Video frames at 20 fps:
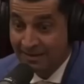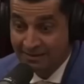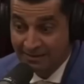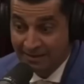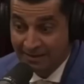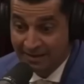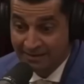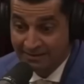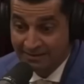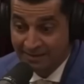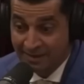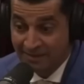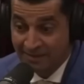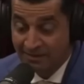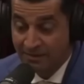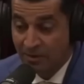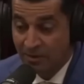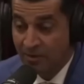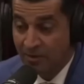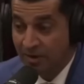I
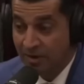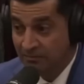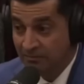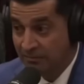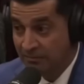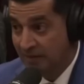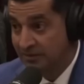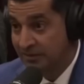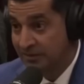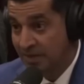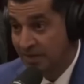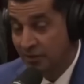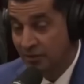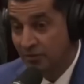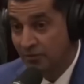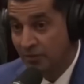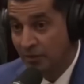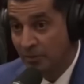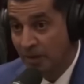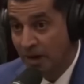think, okay, I'll tell
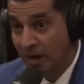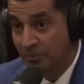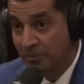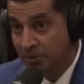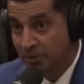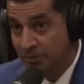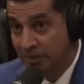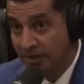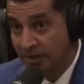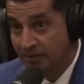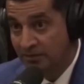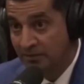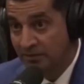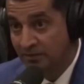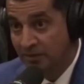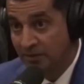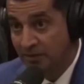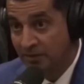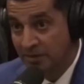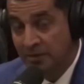you from my
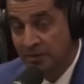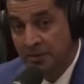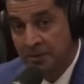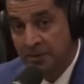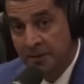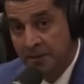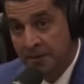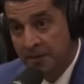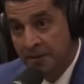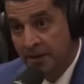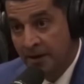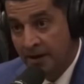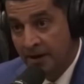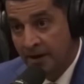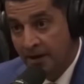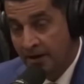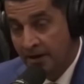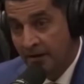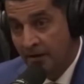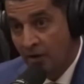perspective, like,
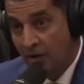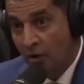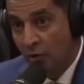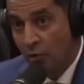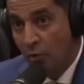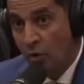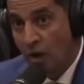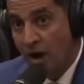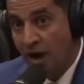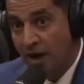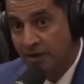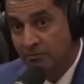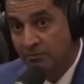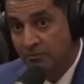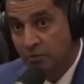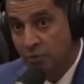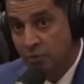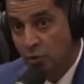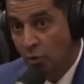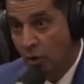on why
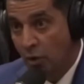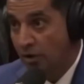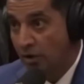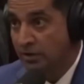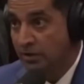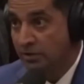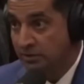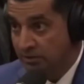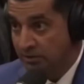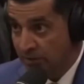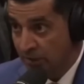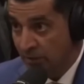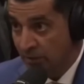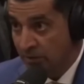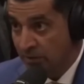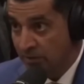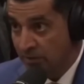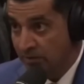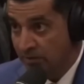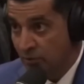you ought to
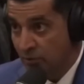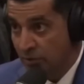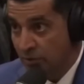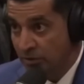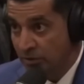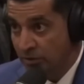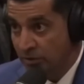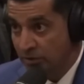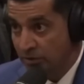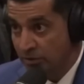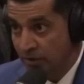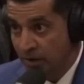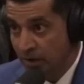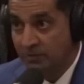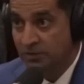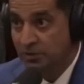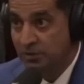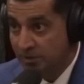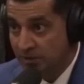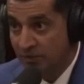consider it when you do it.
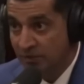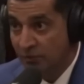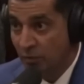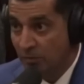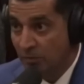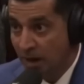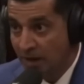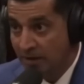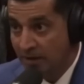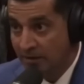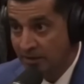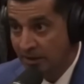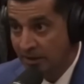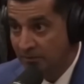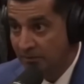I'll just give you my,